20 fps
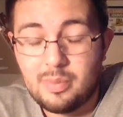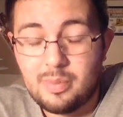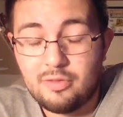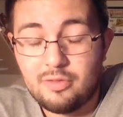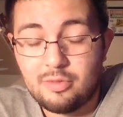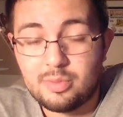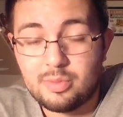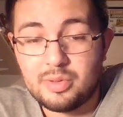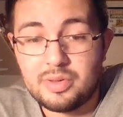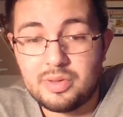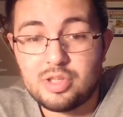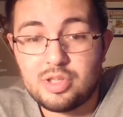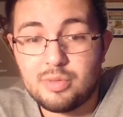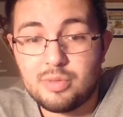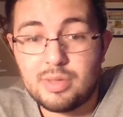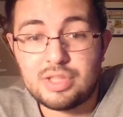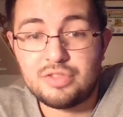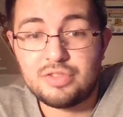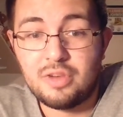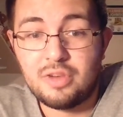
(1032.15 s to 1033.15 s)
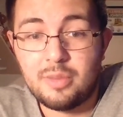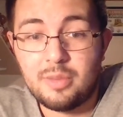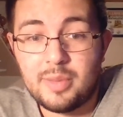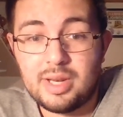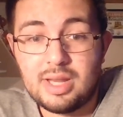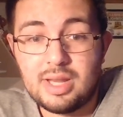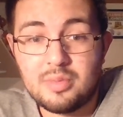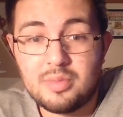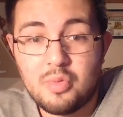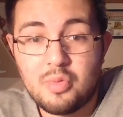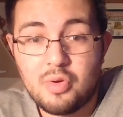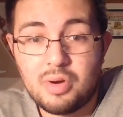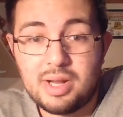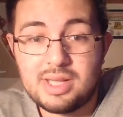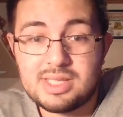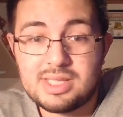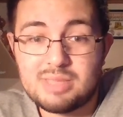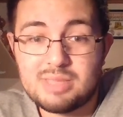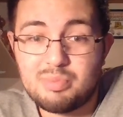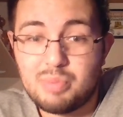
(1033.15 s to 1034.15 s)
from doing too much filming in the
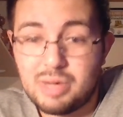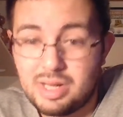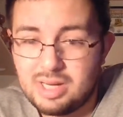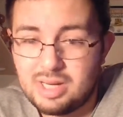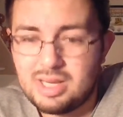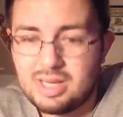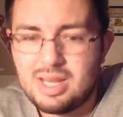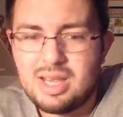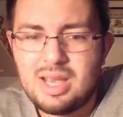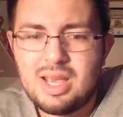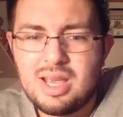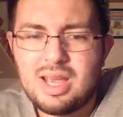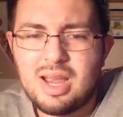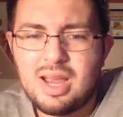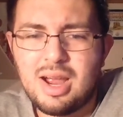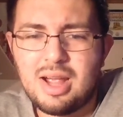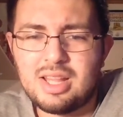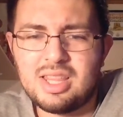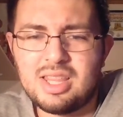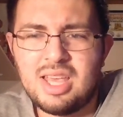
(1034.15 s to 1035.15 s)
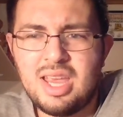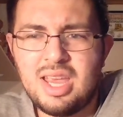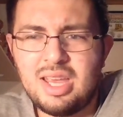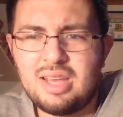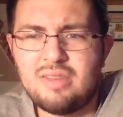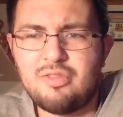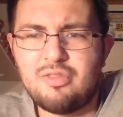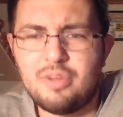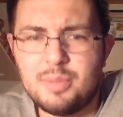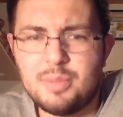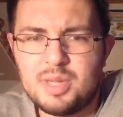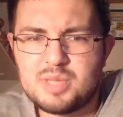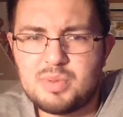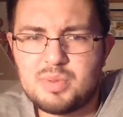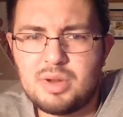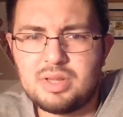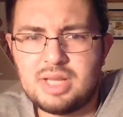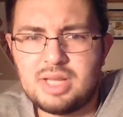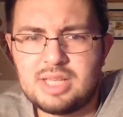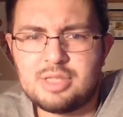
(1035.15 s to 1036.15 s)
mornings, but I think for the most
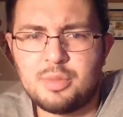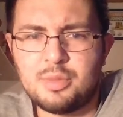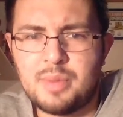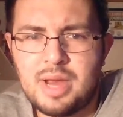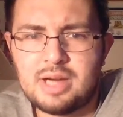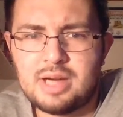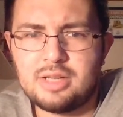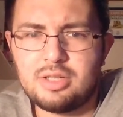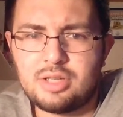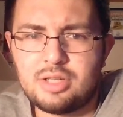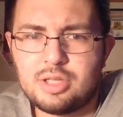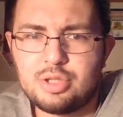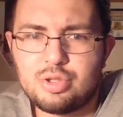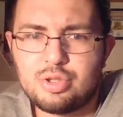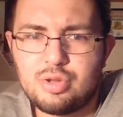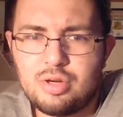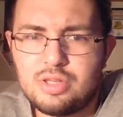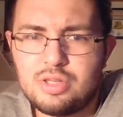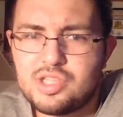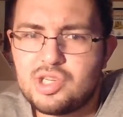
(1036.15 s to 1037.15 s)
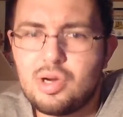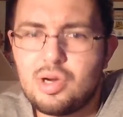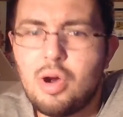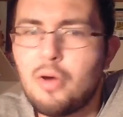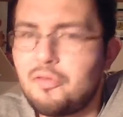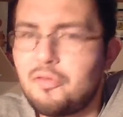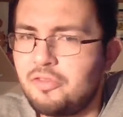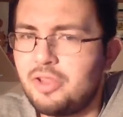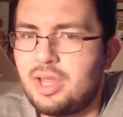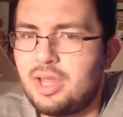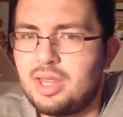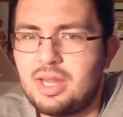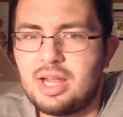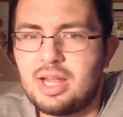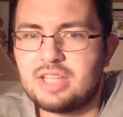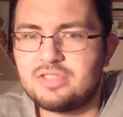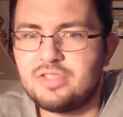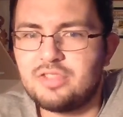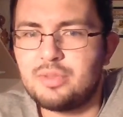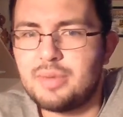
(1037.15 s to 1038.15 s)
part things are back under control. So hopefully in the
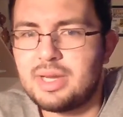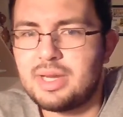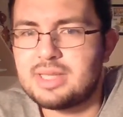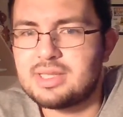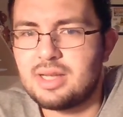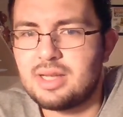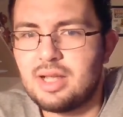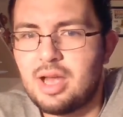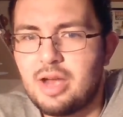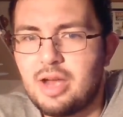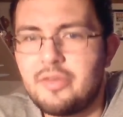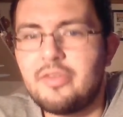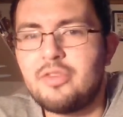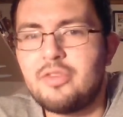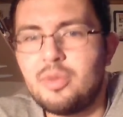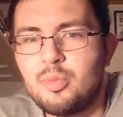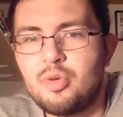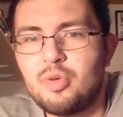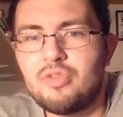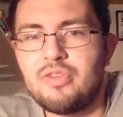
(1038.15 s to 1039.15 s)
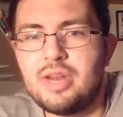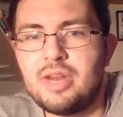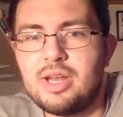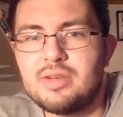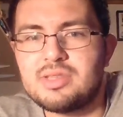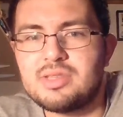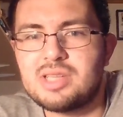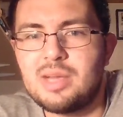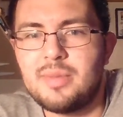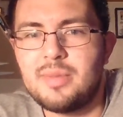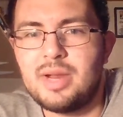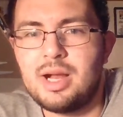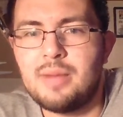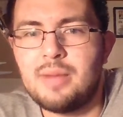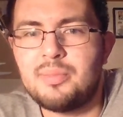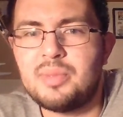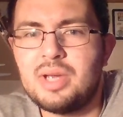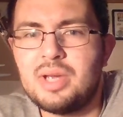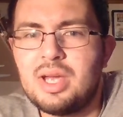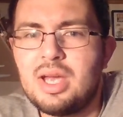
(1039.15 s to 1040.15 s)
next few weeks I'll have a few more videos coming
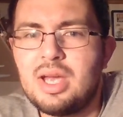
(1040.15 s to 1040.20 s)
up.